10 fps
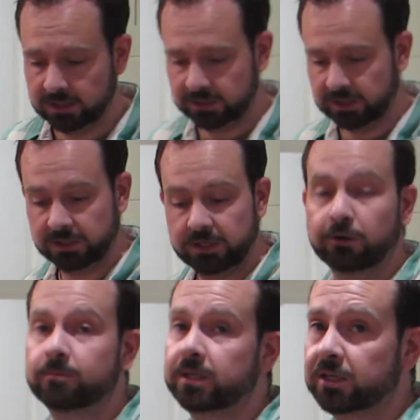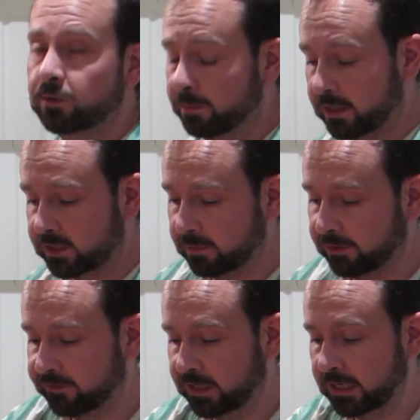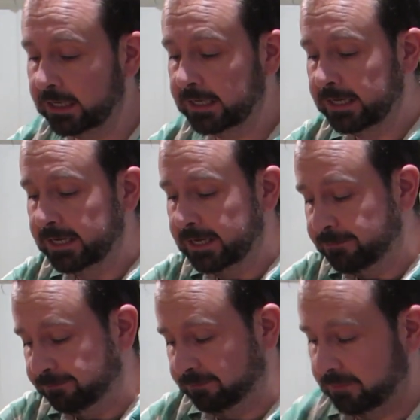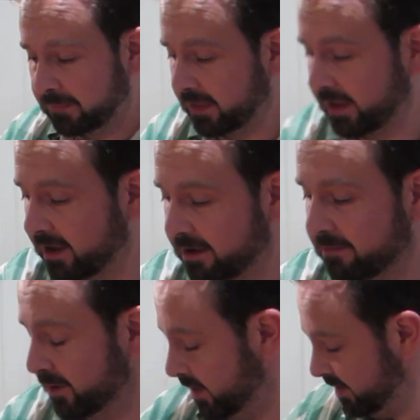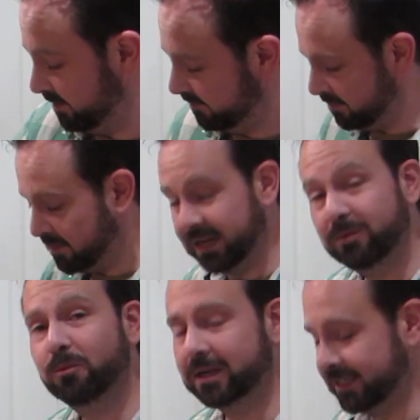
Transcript: She's so obsessed with balsamic vinegar. But for me, 1